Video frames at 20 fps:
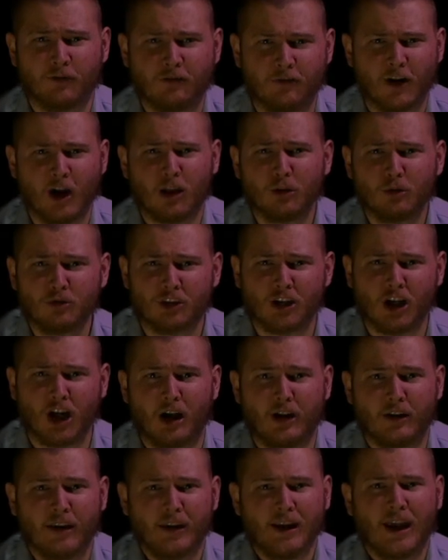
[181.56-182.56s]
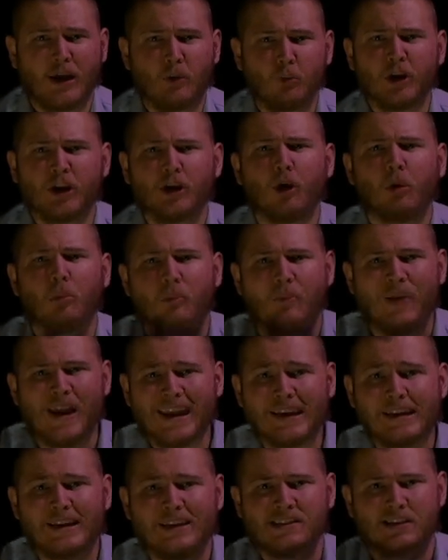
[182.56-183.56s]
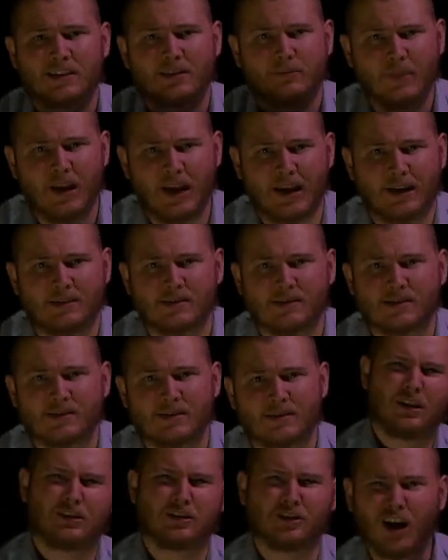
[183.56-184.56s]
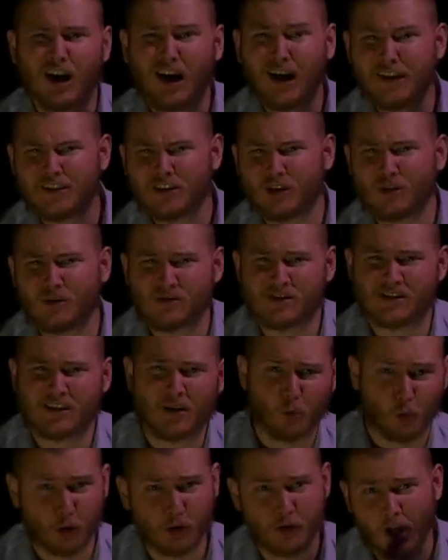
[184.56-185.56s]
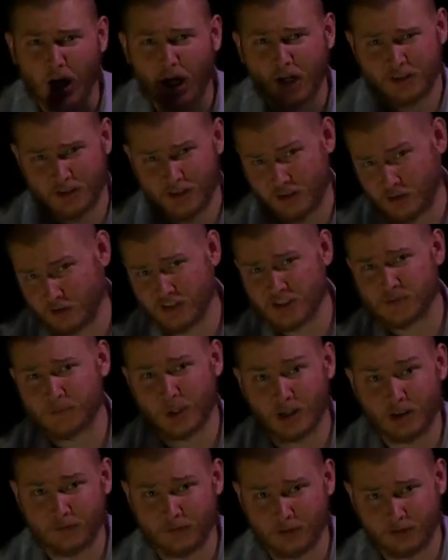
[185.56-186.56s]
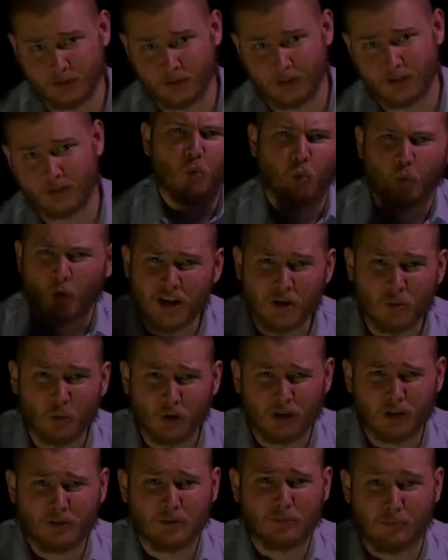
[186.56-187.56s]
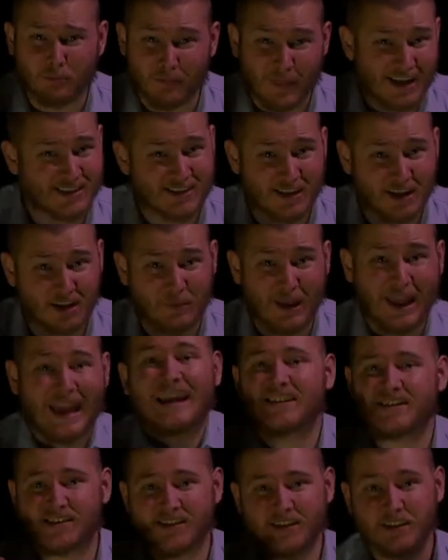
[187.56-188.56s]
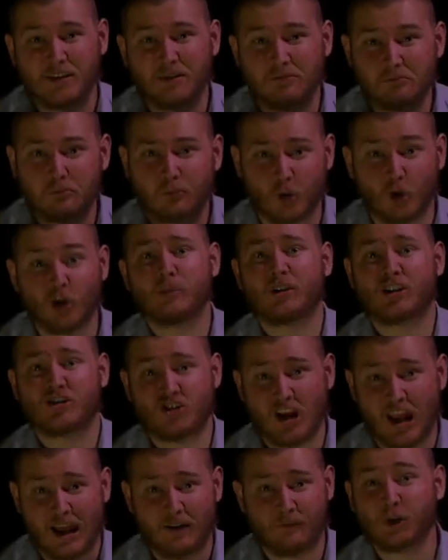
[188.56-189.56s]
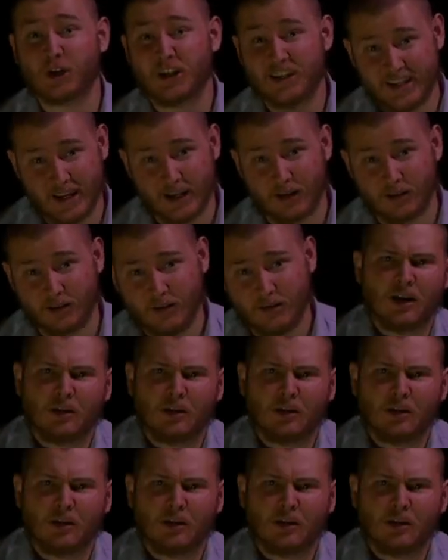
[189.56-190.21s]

follow God and we obey his commands. God knows that we're not going to do this perfectly. We will mess up and sin pretty much every day.